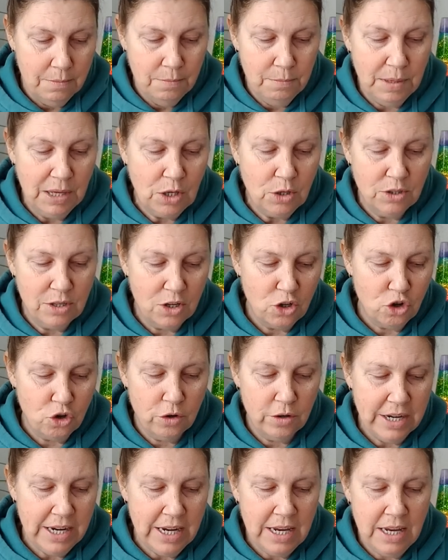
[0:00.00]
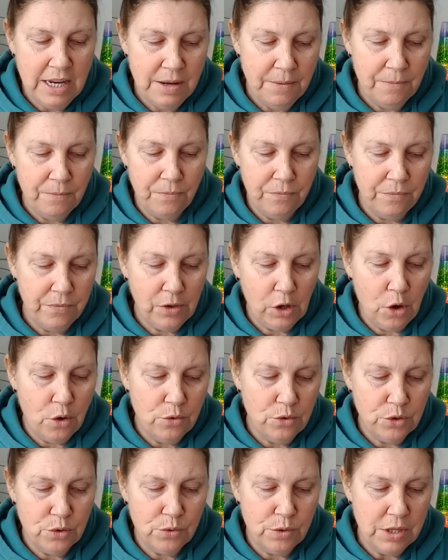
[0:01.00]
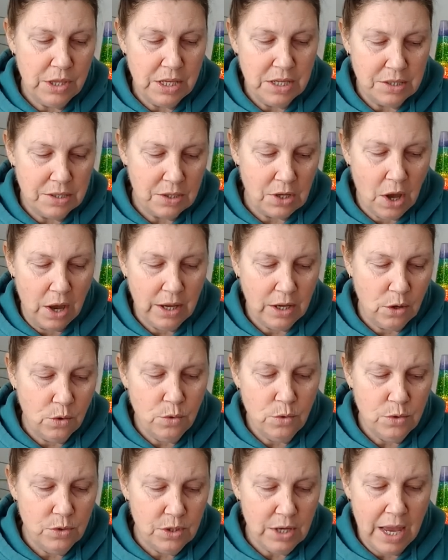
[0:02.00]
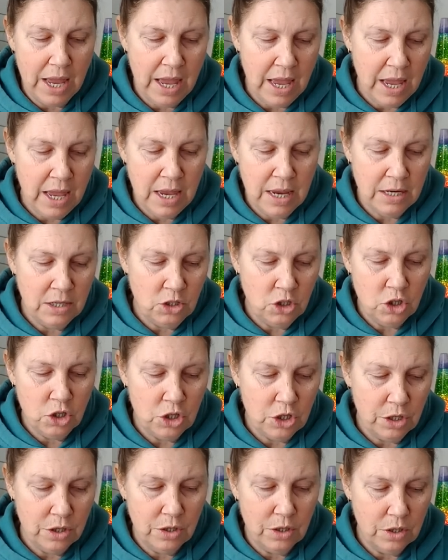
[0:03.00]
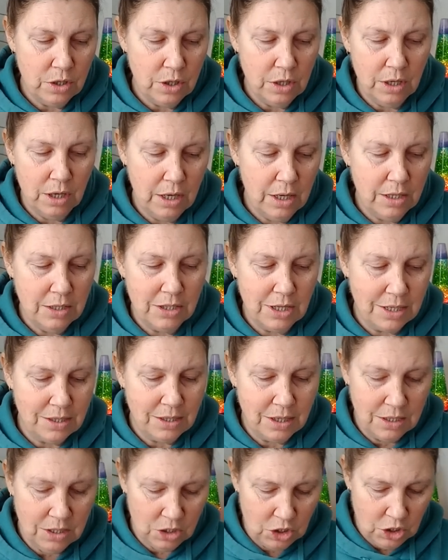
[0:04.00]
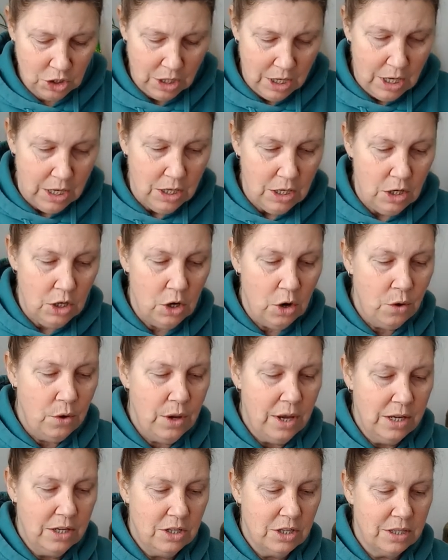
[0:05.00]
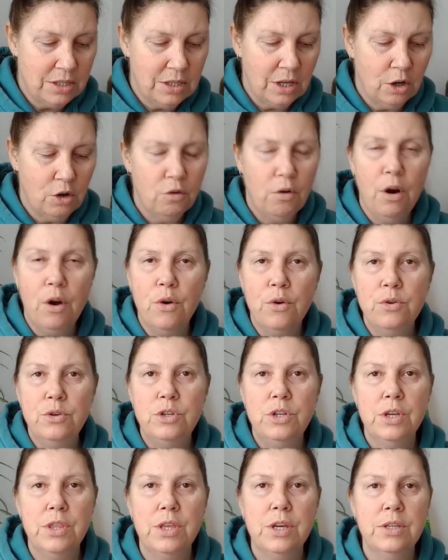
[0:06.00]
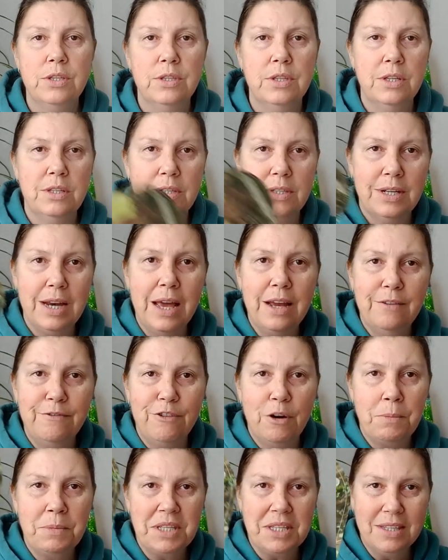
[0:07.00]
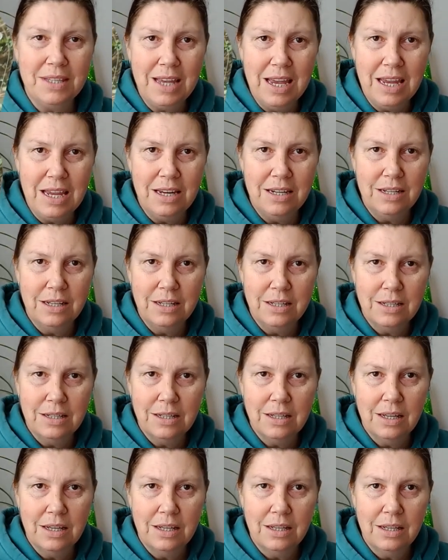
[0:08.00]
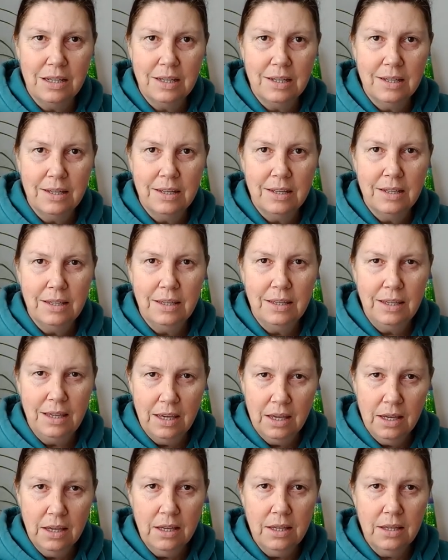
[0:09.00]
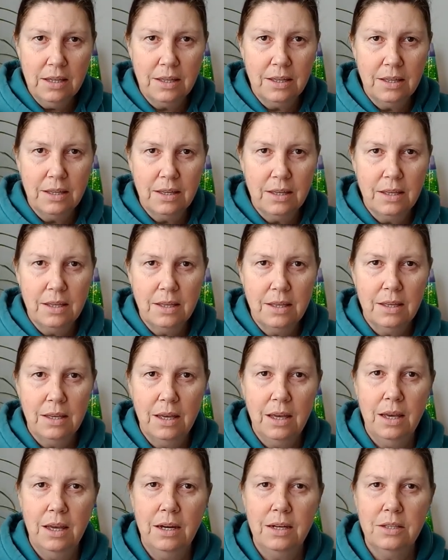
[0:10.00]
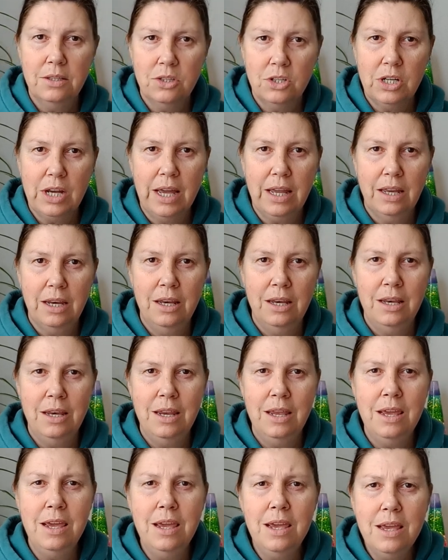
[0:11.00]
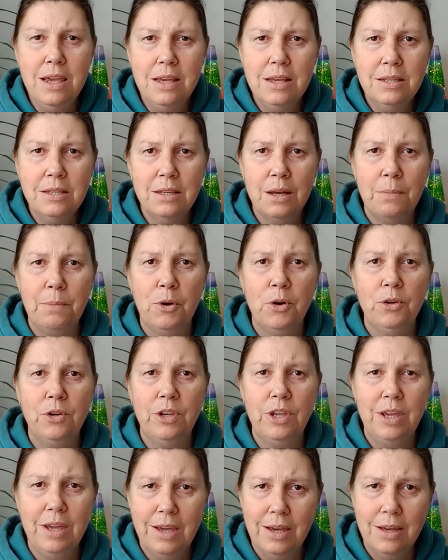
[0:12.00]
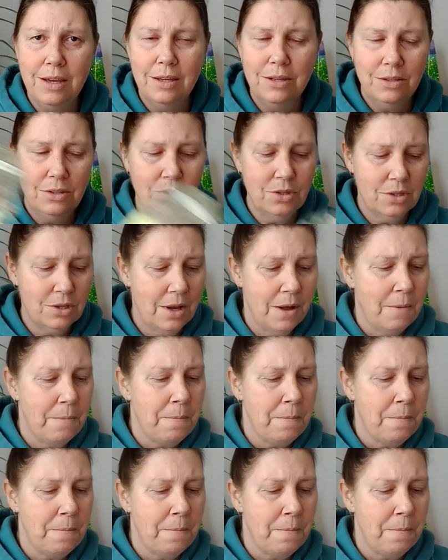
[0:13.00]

because a tree goes through these cycles and it doesn't, you know, it doesn't grow to this. It started from a seed, yeah, and it's taken years upon years